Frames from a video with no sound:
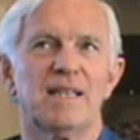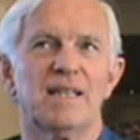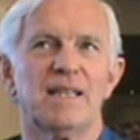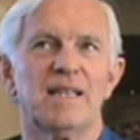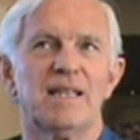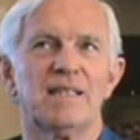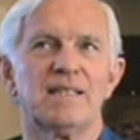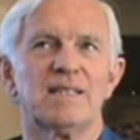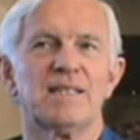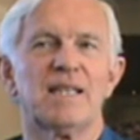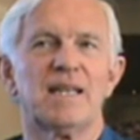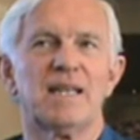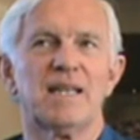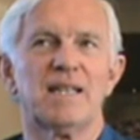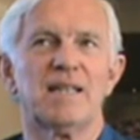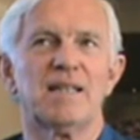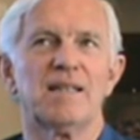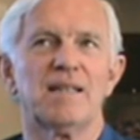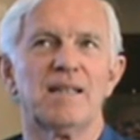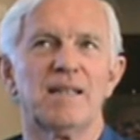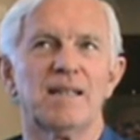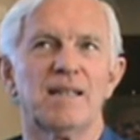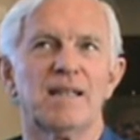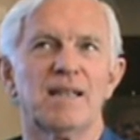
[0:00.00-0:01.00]
he said,
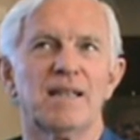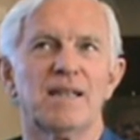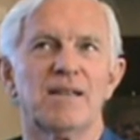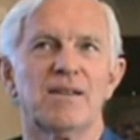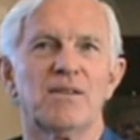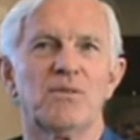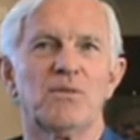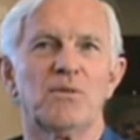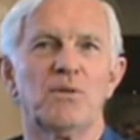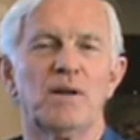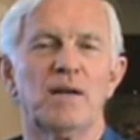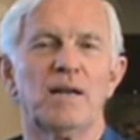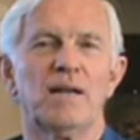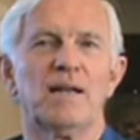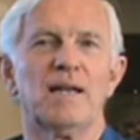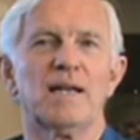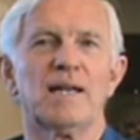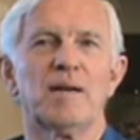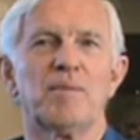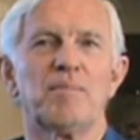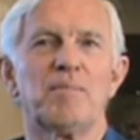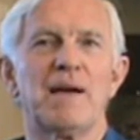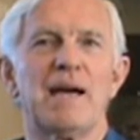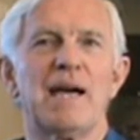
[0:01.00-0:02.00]
well, I
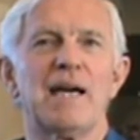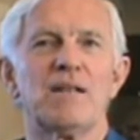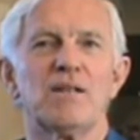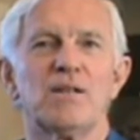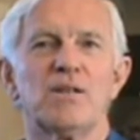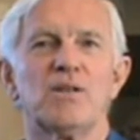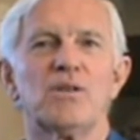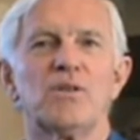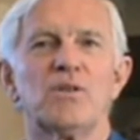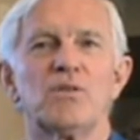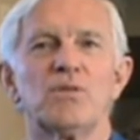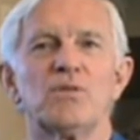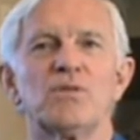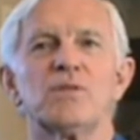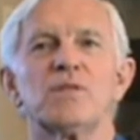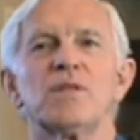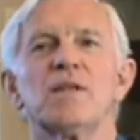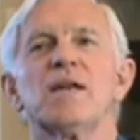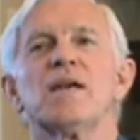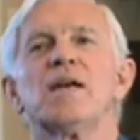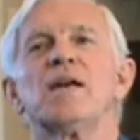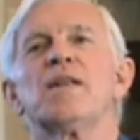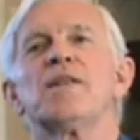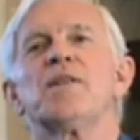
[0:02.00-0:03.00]
got bad news.
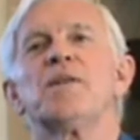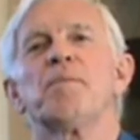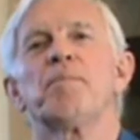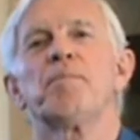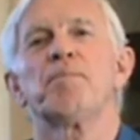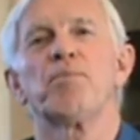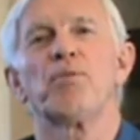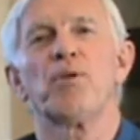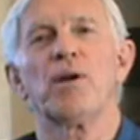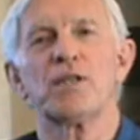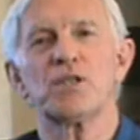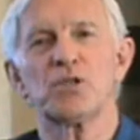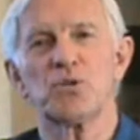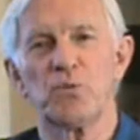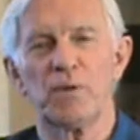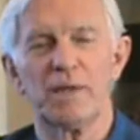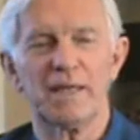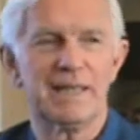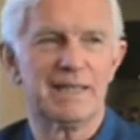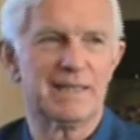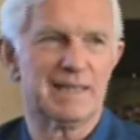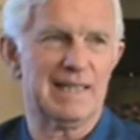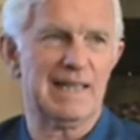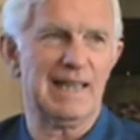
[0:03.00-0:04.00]
The
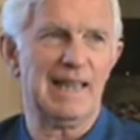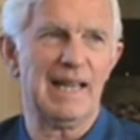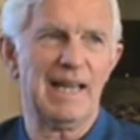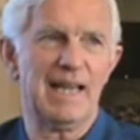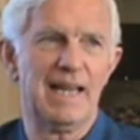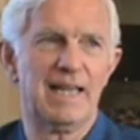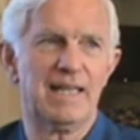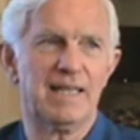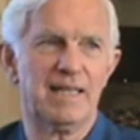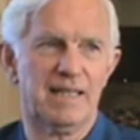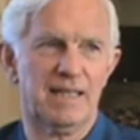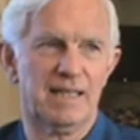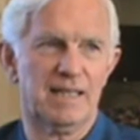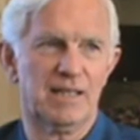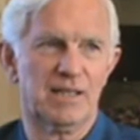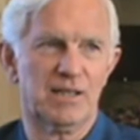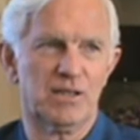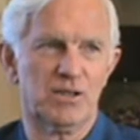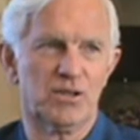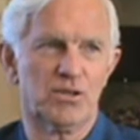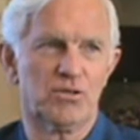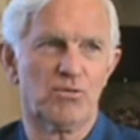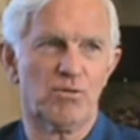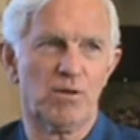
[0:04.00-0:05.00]
Brunswick is late in
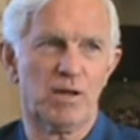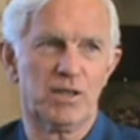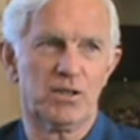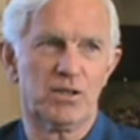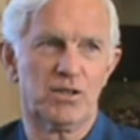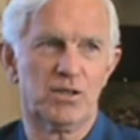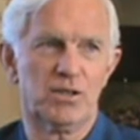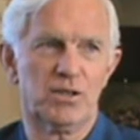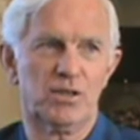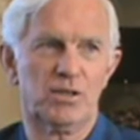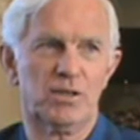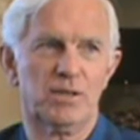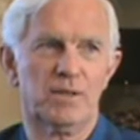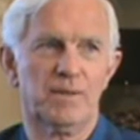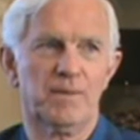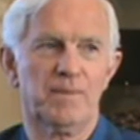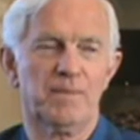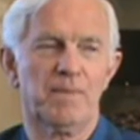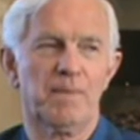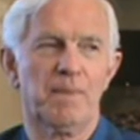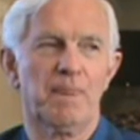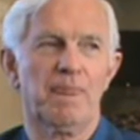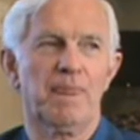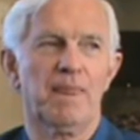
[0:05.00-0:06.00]
construction,
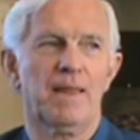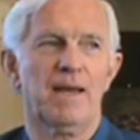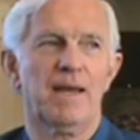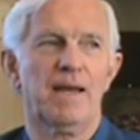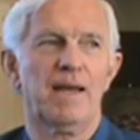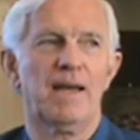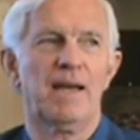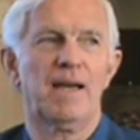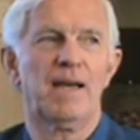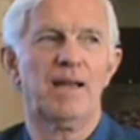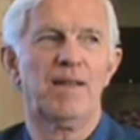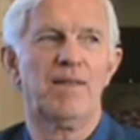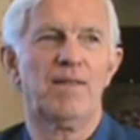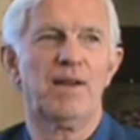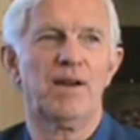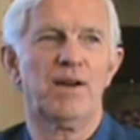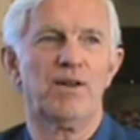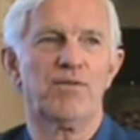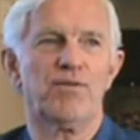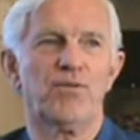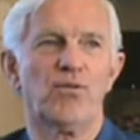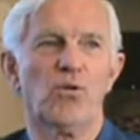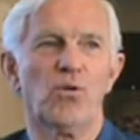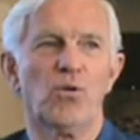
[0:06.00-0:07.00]
and
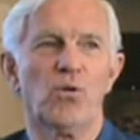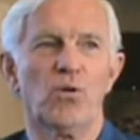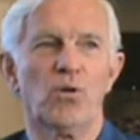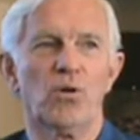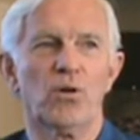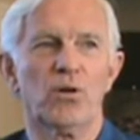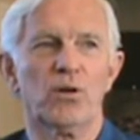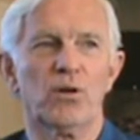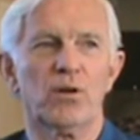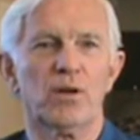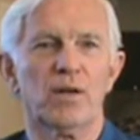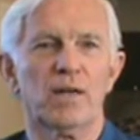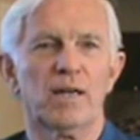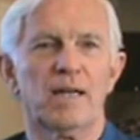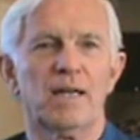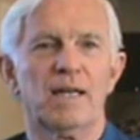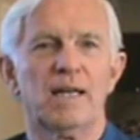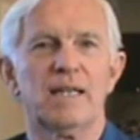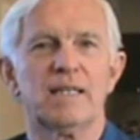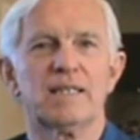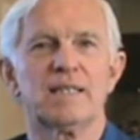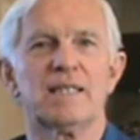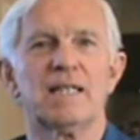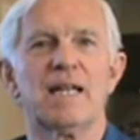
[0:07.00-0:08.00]
therefore
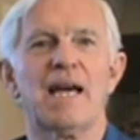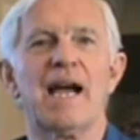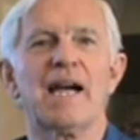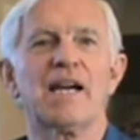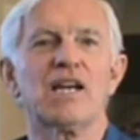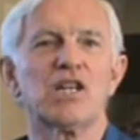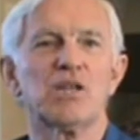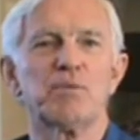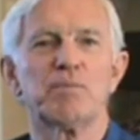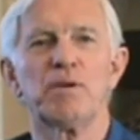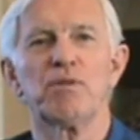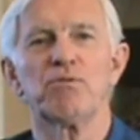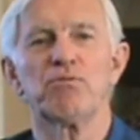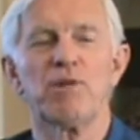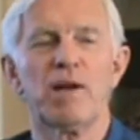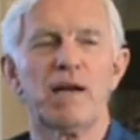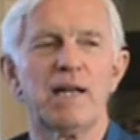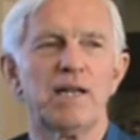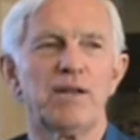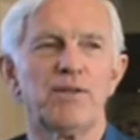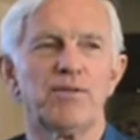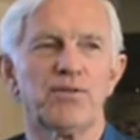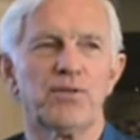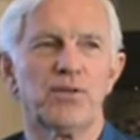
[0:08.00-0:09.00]
it's not going to be
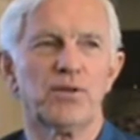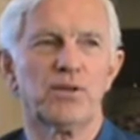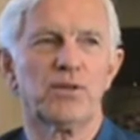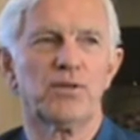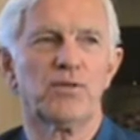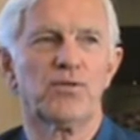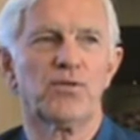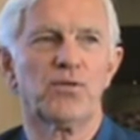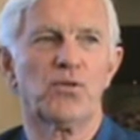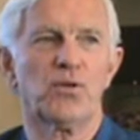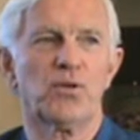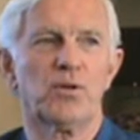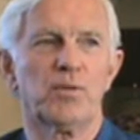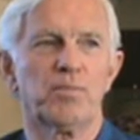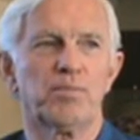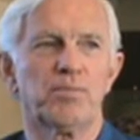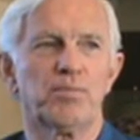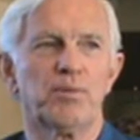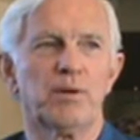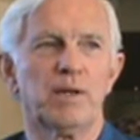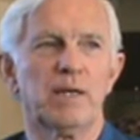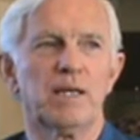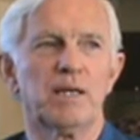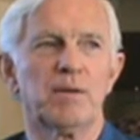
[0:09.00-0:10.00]
ready for
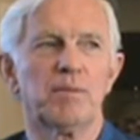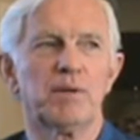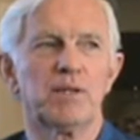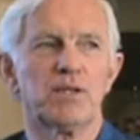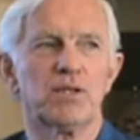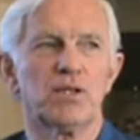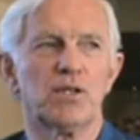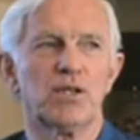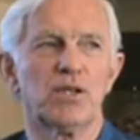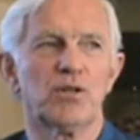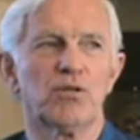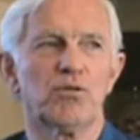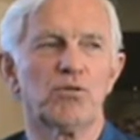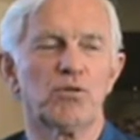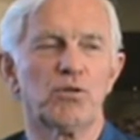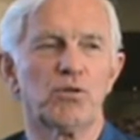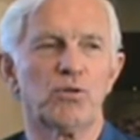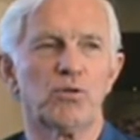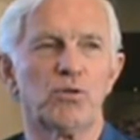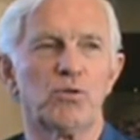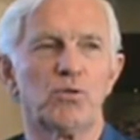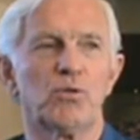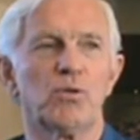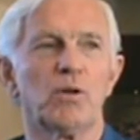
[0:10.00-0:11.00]
pre-commissioning
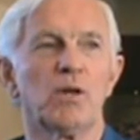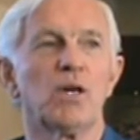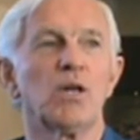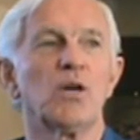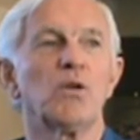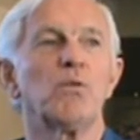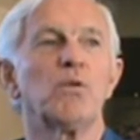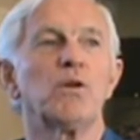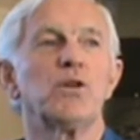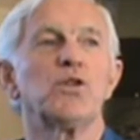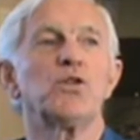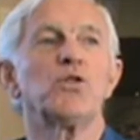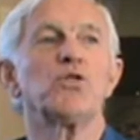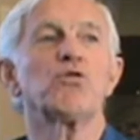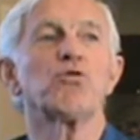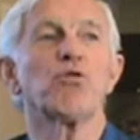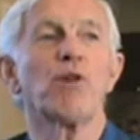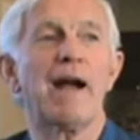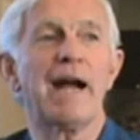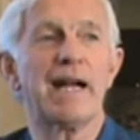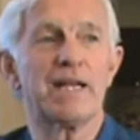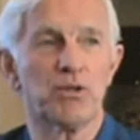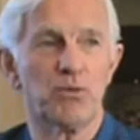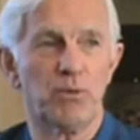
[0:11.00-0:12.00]
crew when you
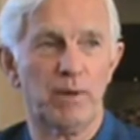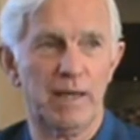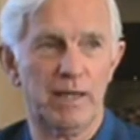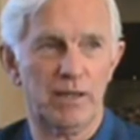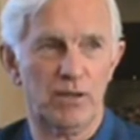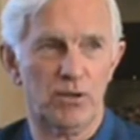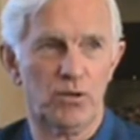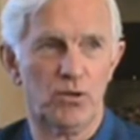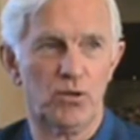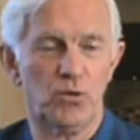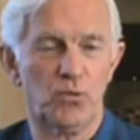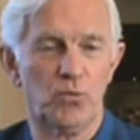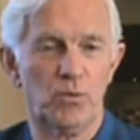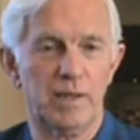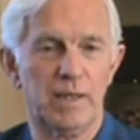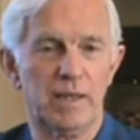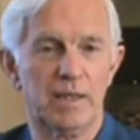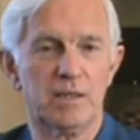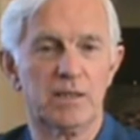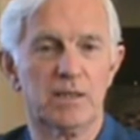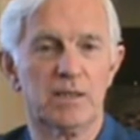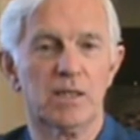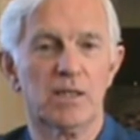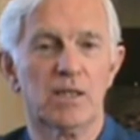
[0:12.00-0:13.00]
graduate in 2
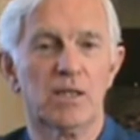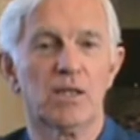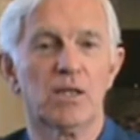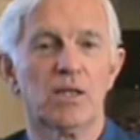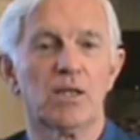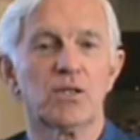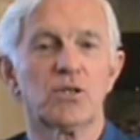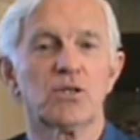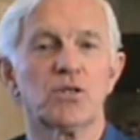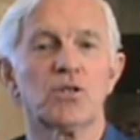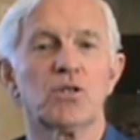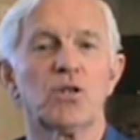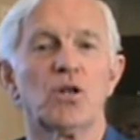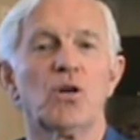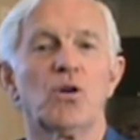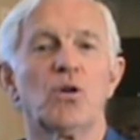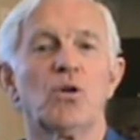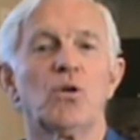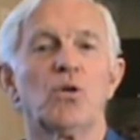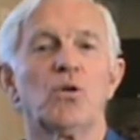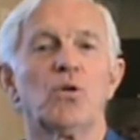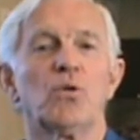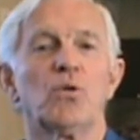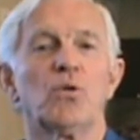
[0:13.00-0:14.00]
weeks.
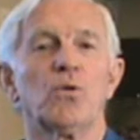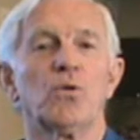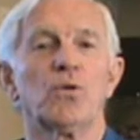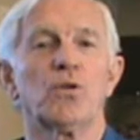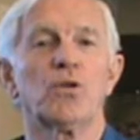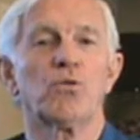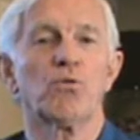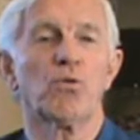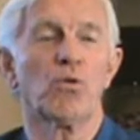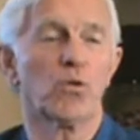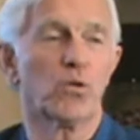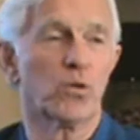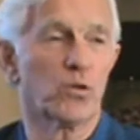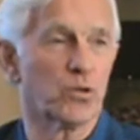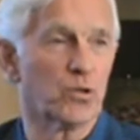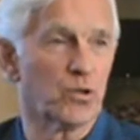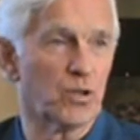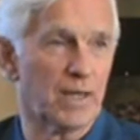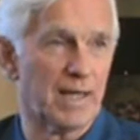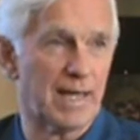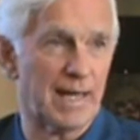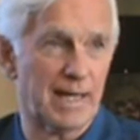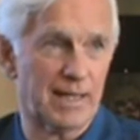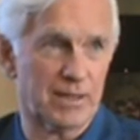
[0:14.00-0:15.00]
So your orders
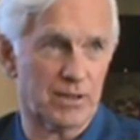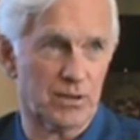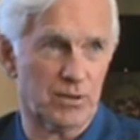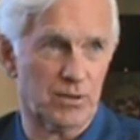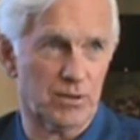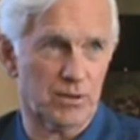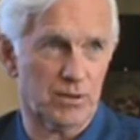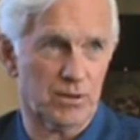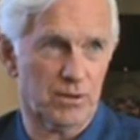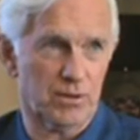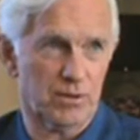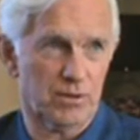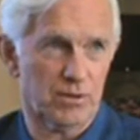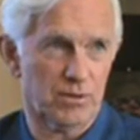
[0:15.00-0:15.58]
are canceled.